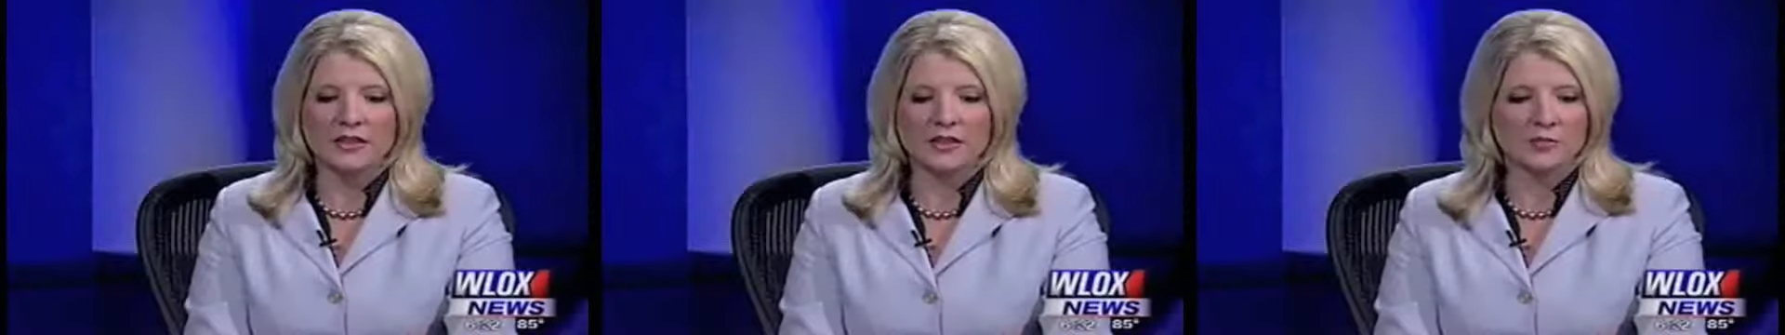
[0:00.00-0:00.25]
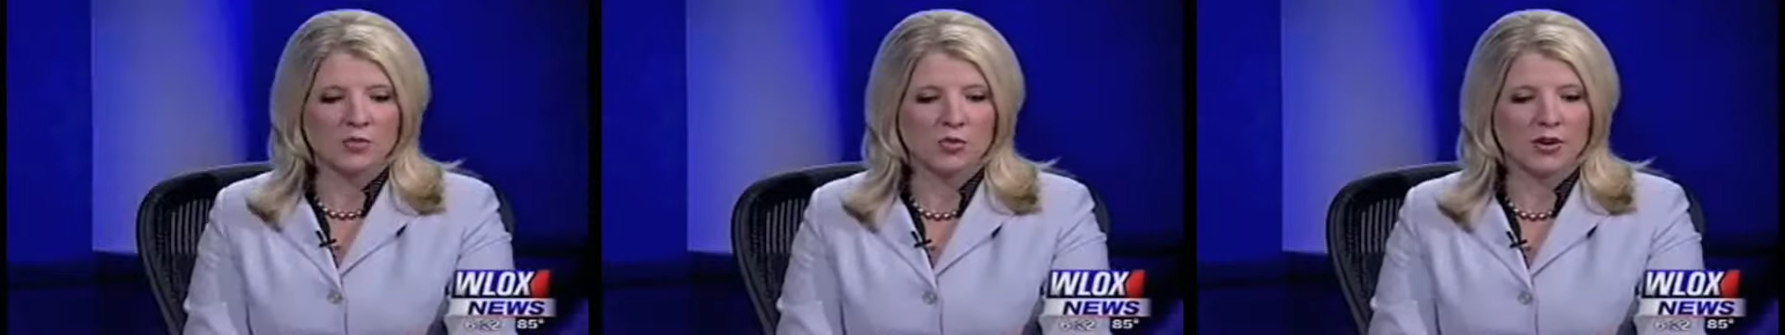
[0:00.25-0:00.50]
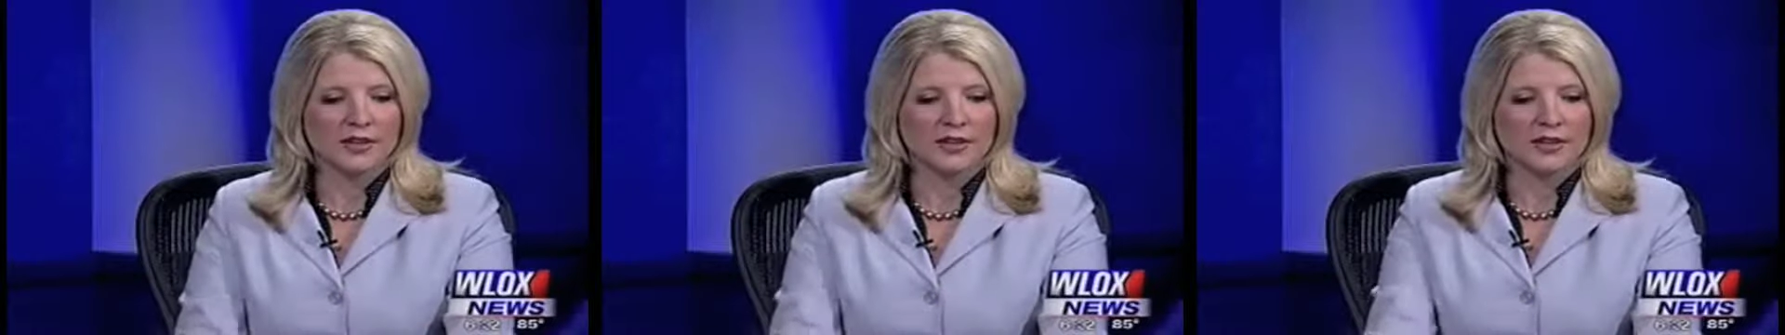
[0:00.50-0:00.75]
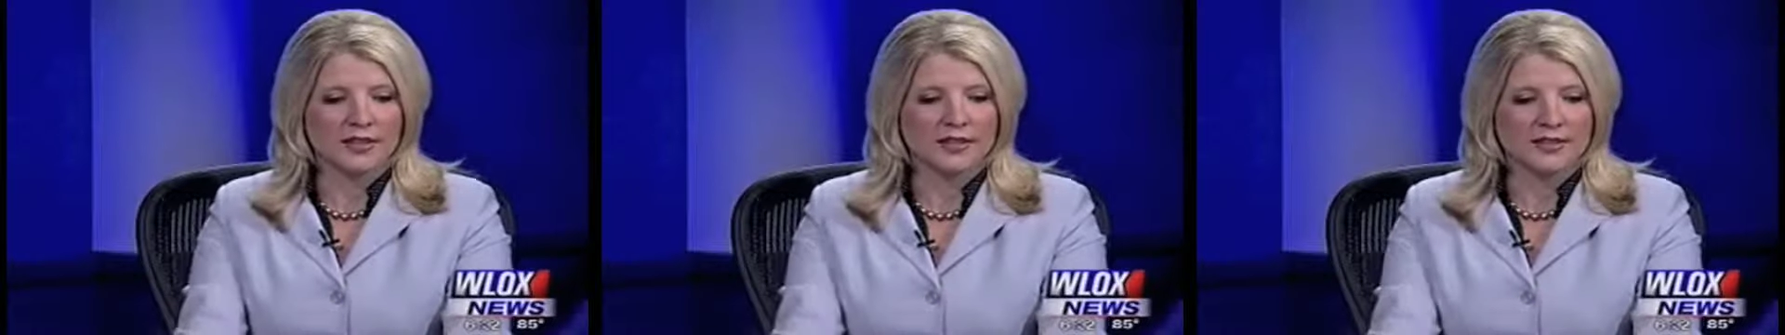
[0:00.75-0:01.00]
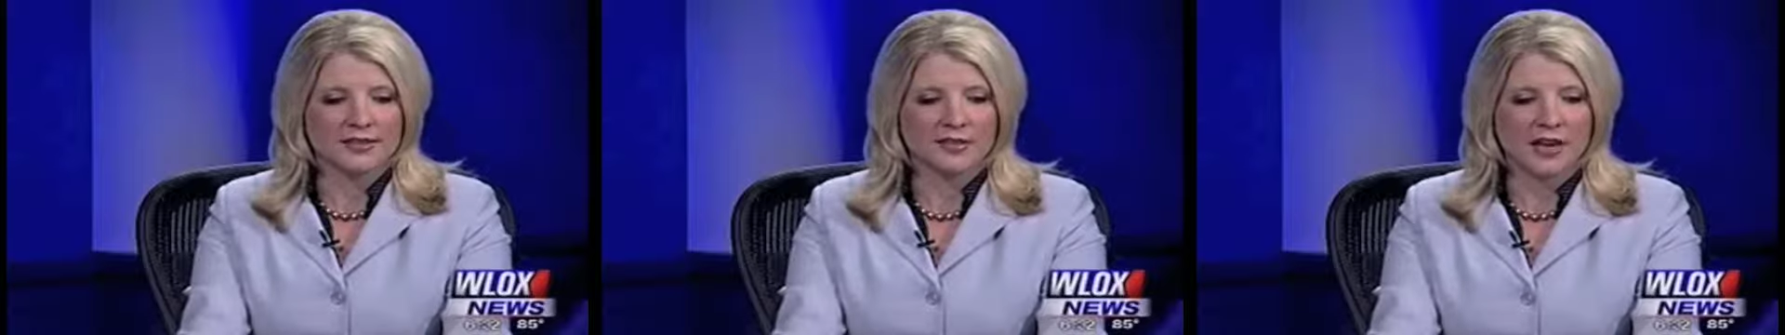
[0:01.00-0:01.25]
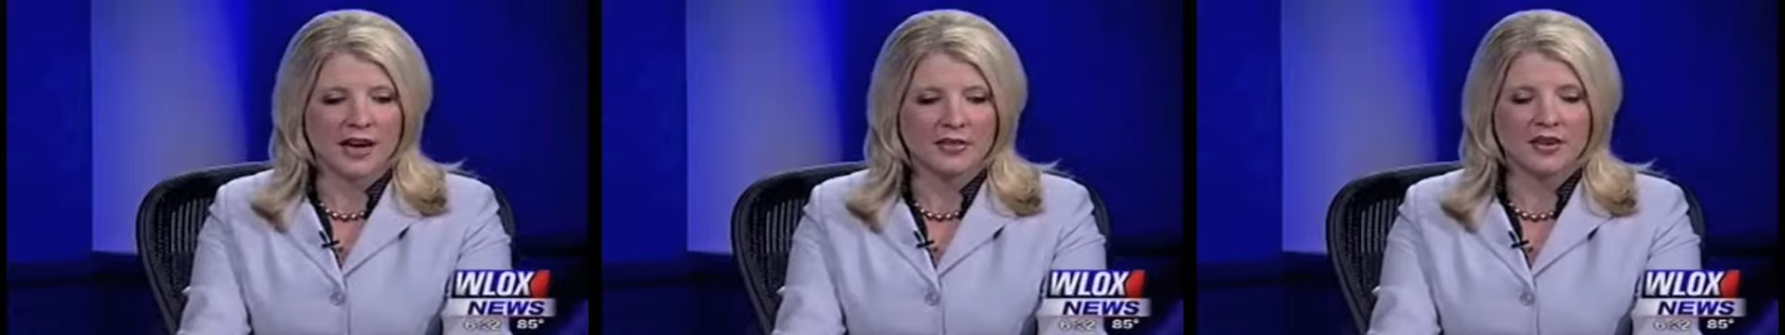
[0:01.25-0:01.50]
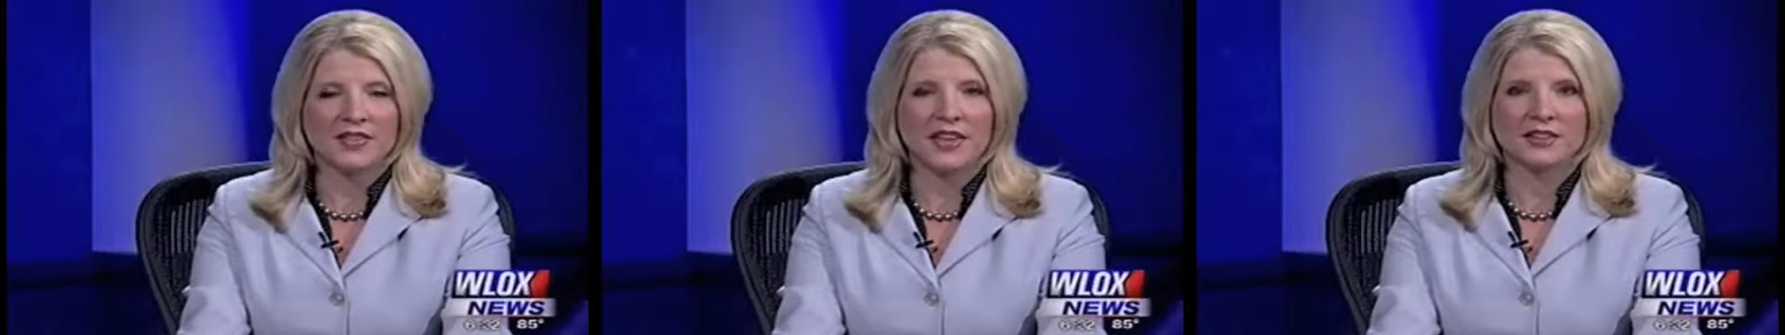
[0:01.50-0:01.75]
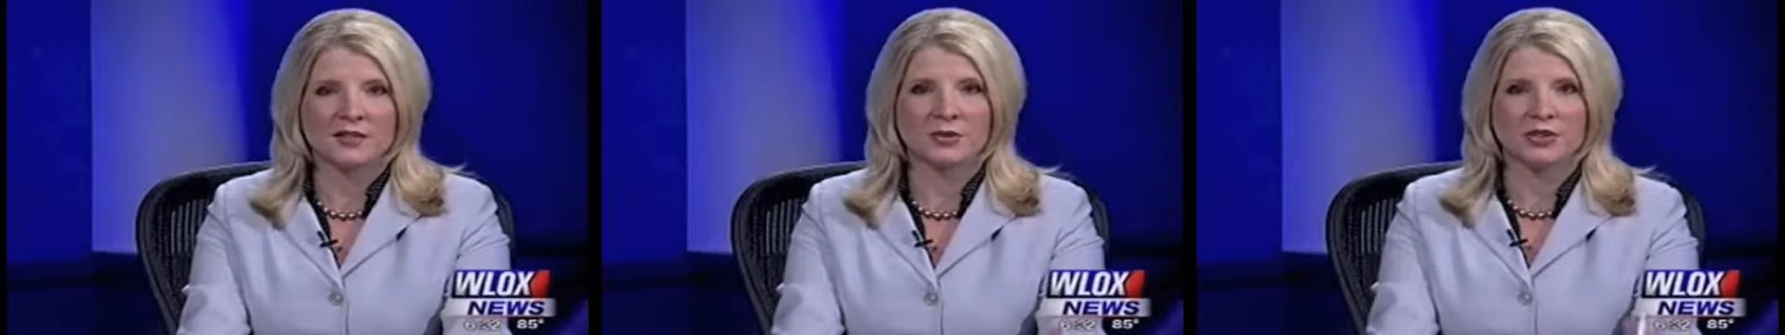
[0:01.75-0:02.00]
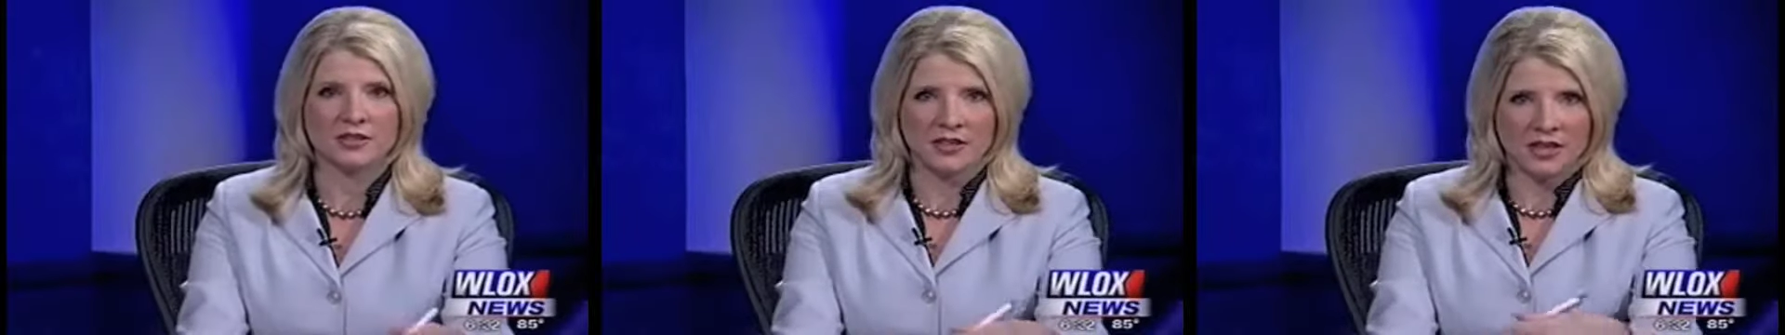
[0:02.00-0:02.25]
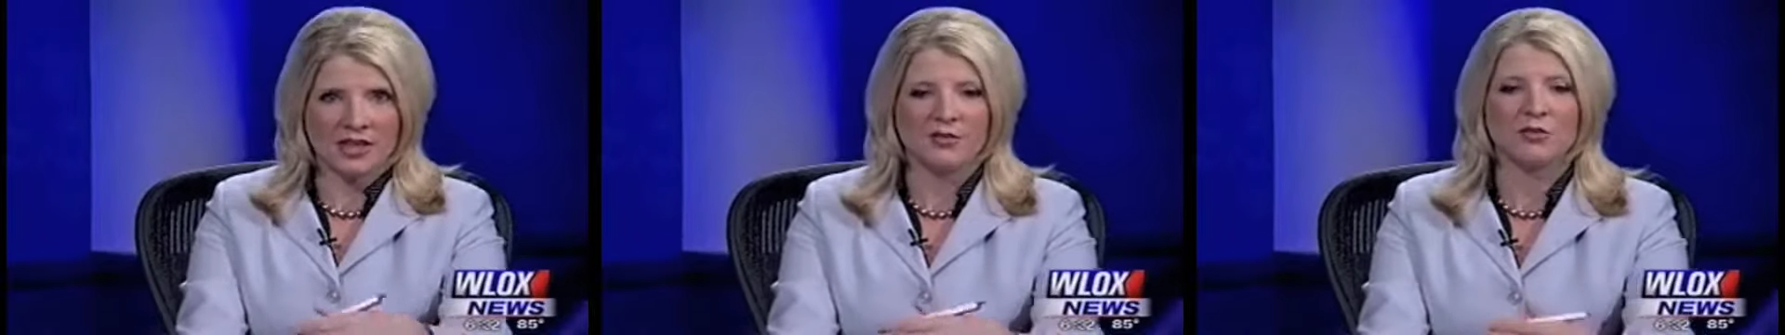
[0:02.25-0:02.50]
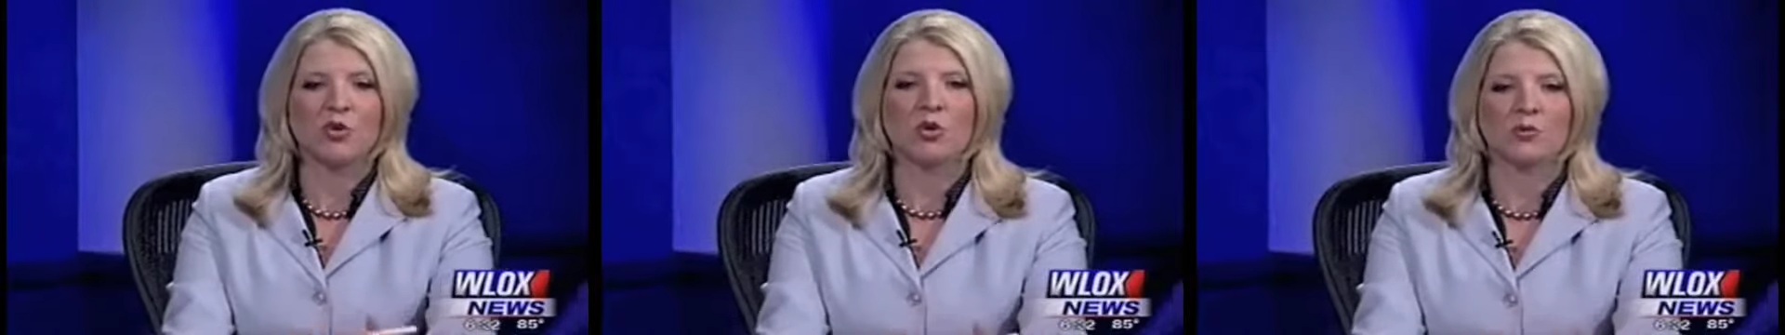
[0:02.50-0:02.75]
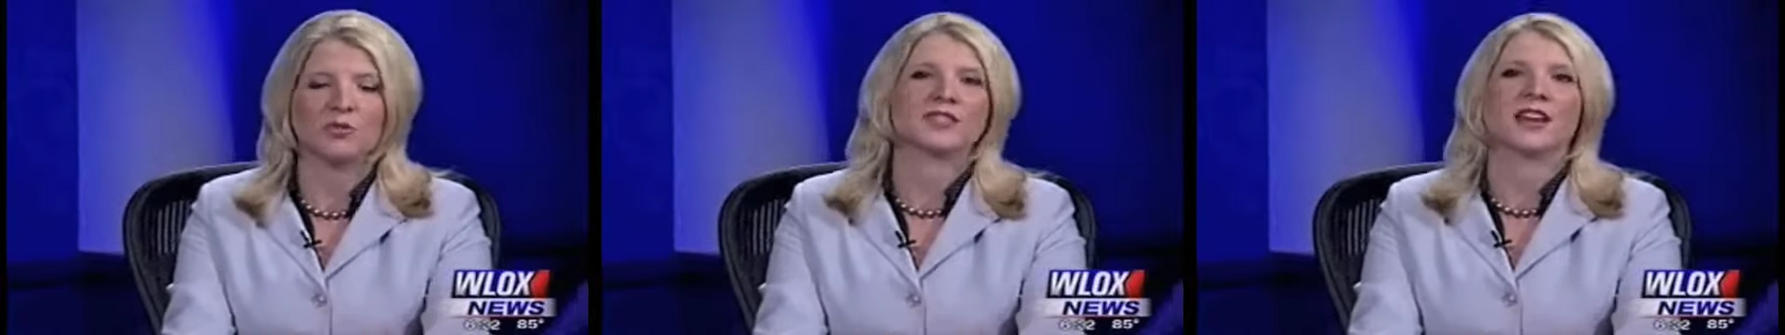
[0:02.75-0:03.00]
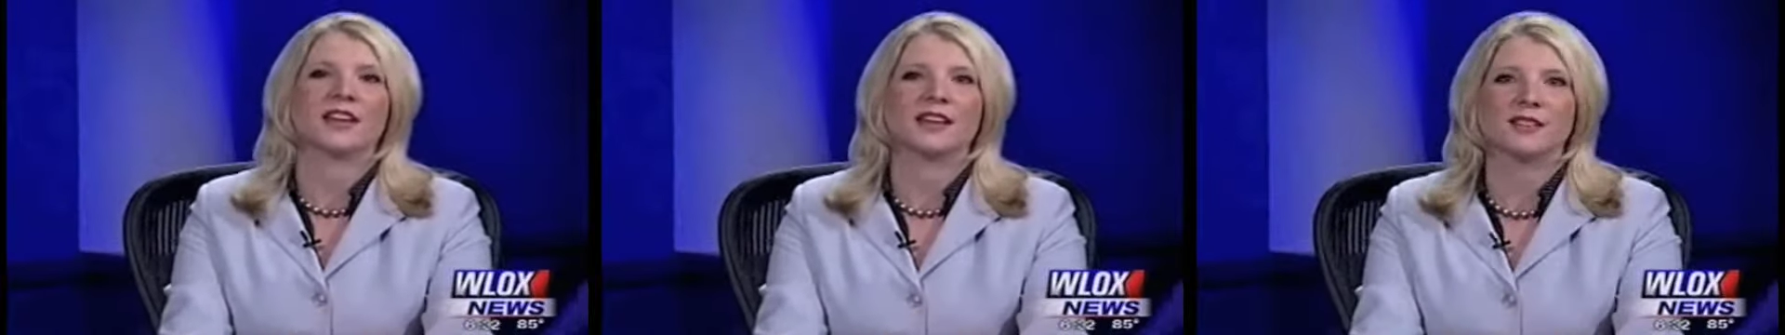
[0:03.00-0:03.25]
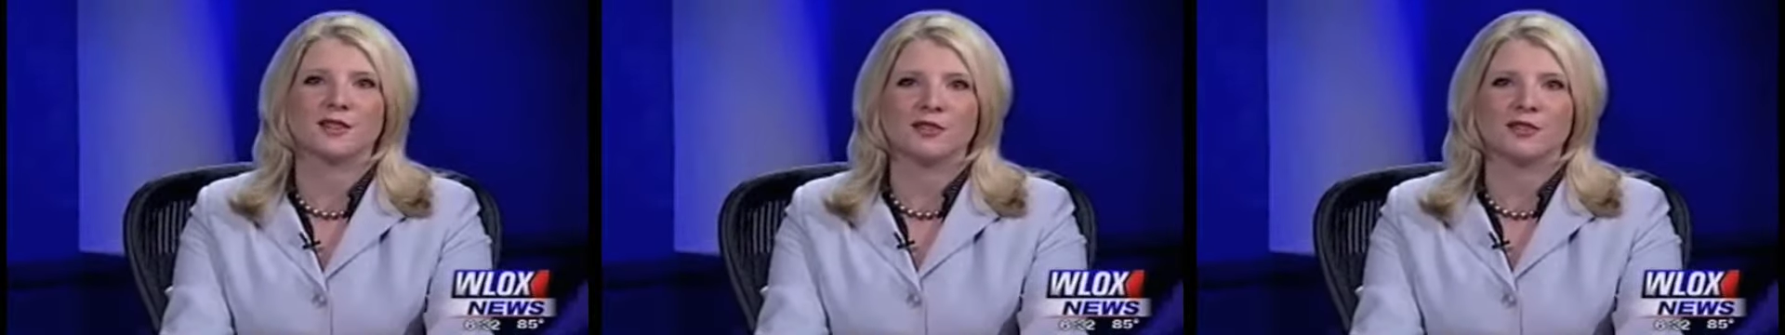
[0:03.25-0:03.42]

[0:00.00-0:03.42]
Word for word: that little boy, and it's, I think that's what's even more upsetting,